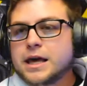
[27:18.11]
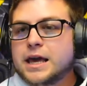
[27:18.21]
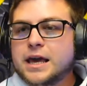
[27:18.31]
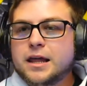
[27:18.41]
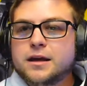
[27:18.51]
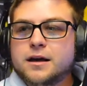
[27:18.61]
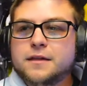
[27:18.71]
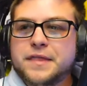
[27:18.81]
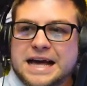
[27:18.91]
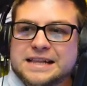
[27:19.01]
And
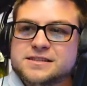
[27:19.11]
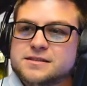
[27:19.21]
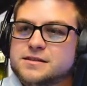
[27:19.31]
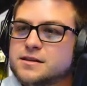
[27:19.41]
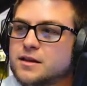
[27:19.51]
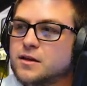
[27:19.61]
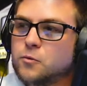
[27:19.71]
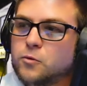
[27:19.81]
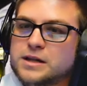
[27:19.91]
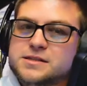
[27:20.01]
that's
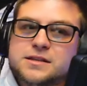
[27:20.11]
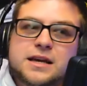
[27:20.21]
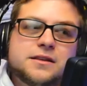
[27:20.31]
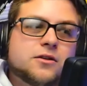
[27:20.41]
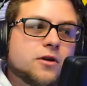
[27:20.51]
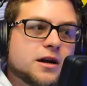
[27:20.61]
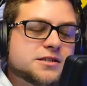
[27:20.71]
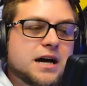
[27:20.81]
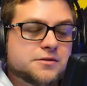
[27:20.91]
what's in the garage now.